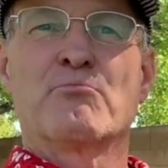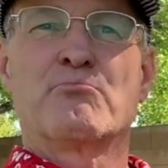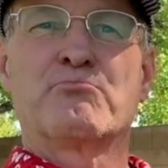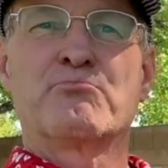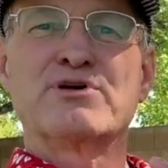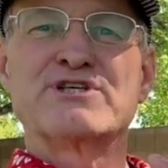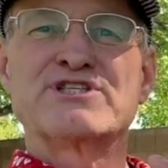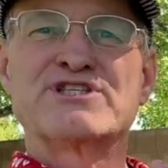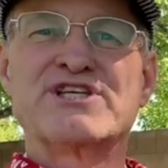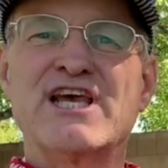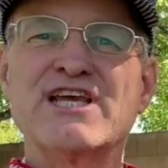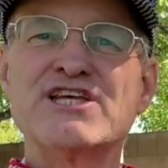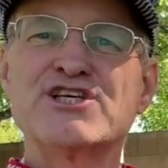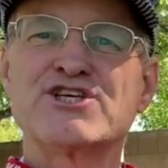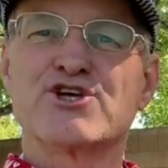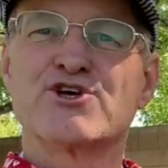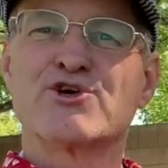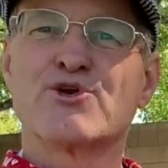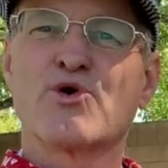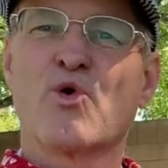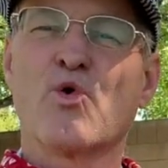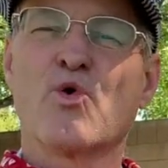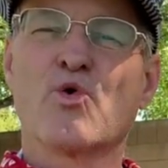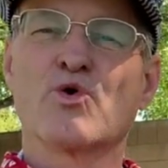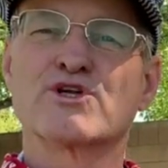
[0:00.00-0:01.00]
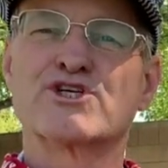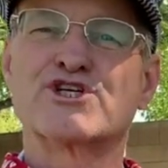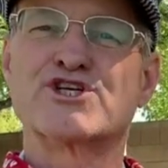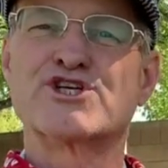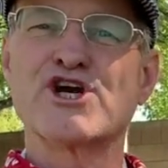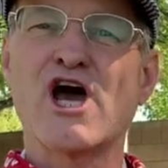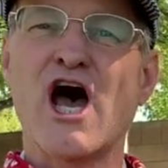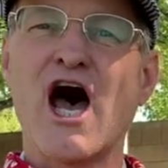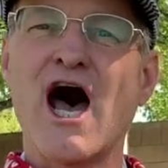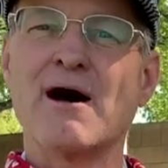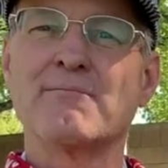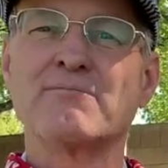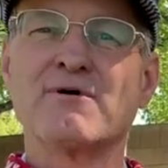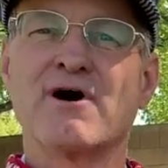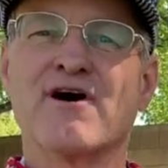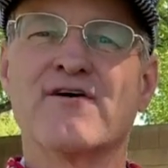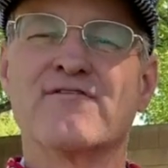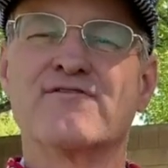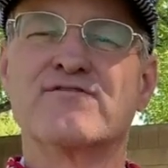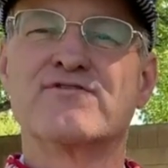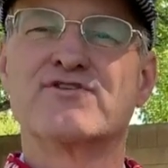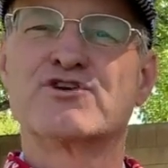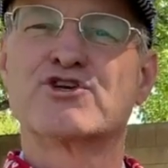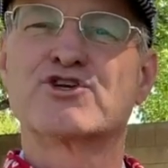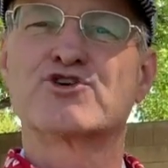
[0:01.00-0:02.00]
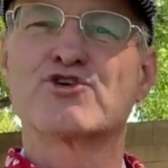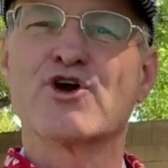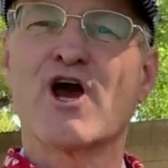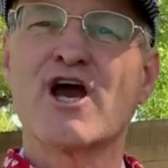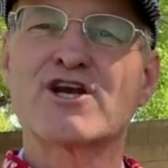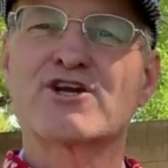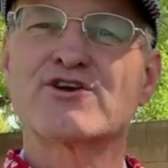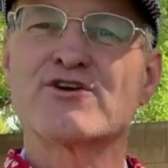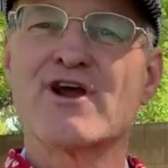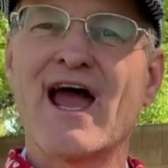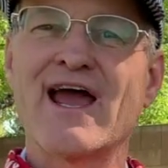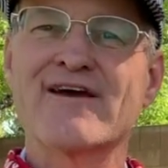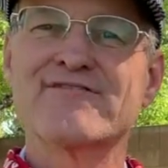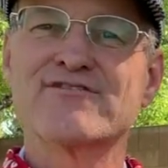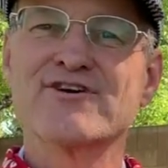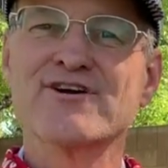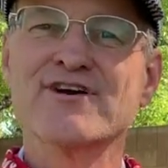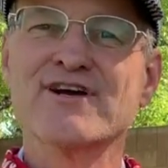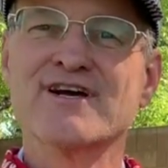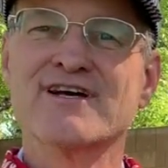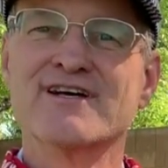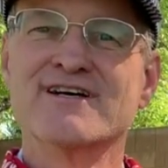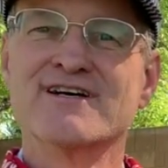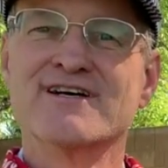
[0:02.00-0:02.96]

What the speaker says: position or job of truck driver